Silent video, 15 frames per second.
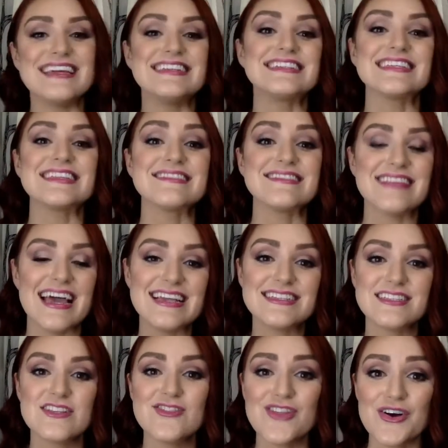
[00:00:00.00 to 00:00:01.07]
It delays
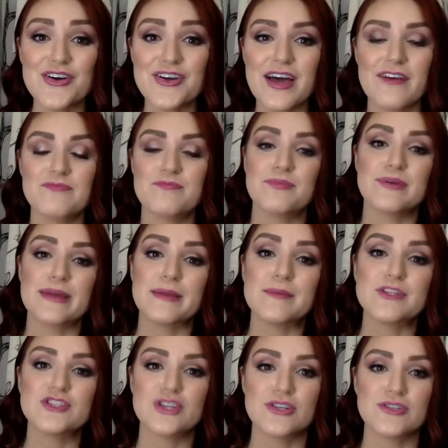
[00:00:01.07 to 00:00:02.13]
the look of
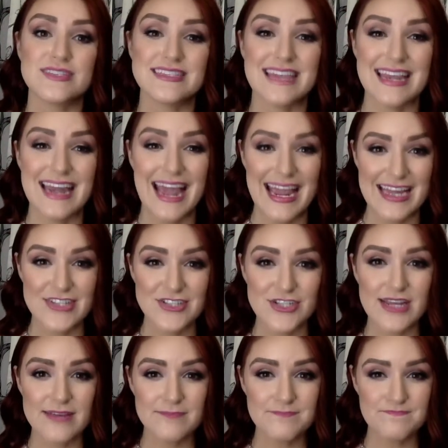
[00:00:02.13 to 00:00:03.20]
premature skin
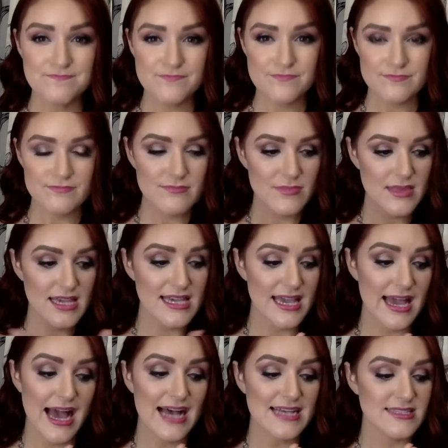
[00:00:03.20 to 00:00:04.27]
aging.
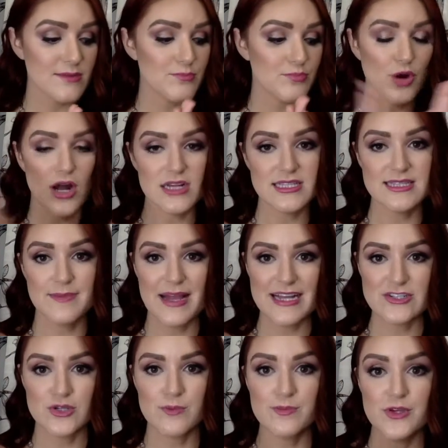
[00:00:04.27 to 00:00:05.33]
It has a broad
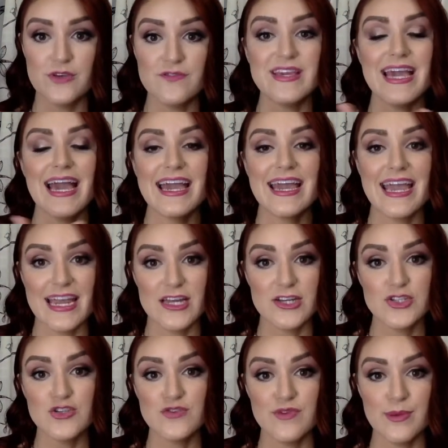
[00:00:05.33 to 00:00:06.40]
spectrum UVA and
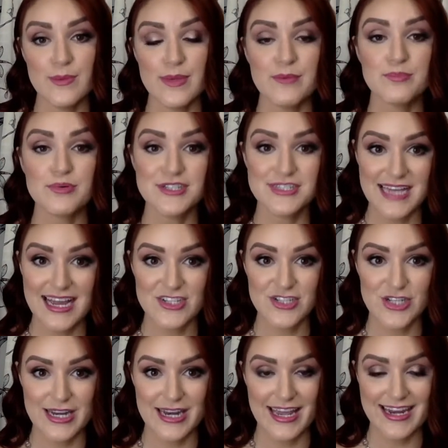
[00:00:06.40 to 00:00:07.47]
UVB
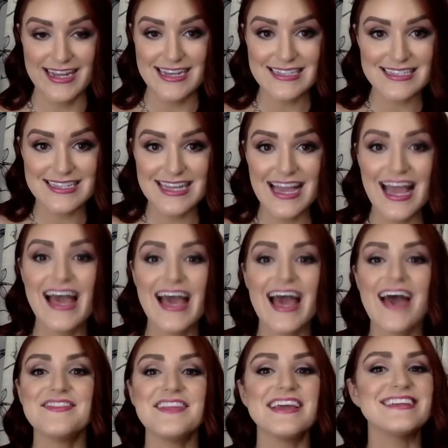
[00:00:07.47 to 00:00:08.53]
protection in it.
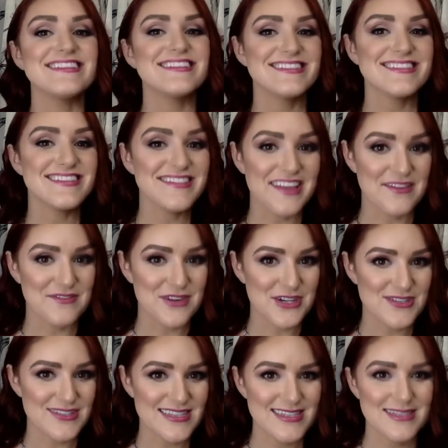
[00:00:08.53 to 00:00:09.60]
And then it
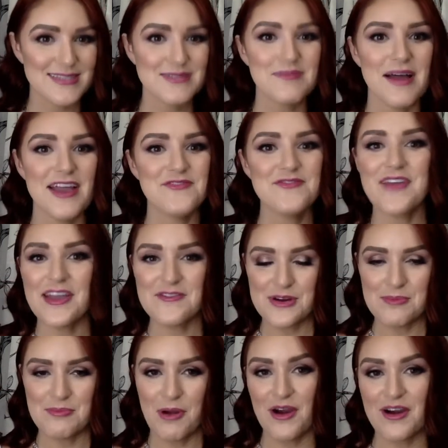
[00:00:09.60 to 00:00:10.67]
delivers, this is my
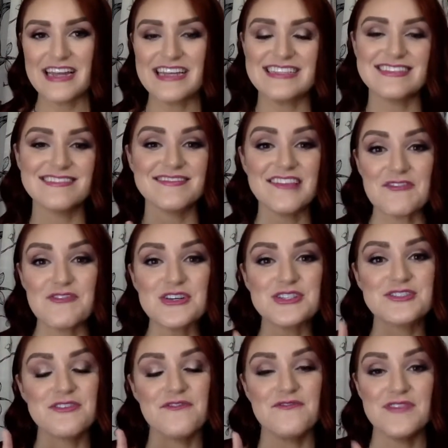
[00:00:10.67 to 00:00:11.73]
favorite part, it
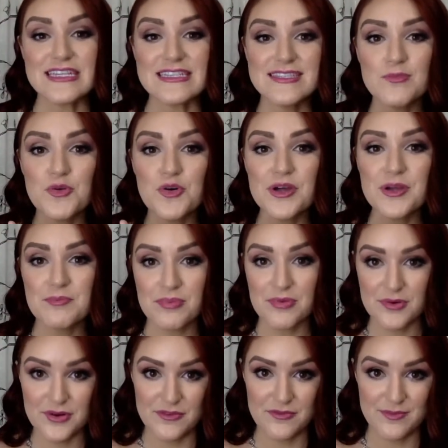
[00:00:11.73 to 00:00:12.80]
delivers visible
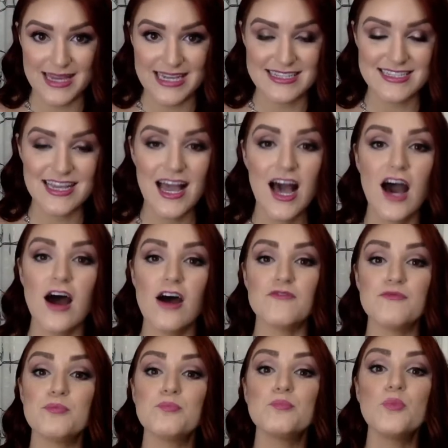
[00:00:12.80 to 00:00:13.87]
improvement
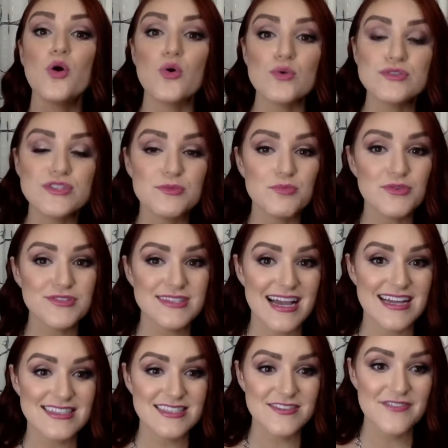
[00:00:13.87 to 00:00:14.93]
of multiple
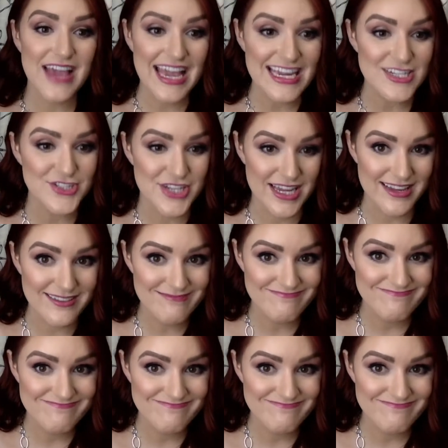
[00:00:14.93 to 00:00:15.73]
signs of aging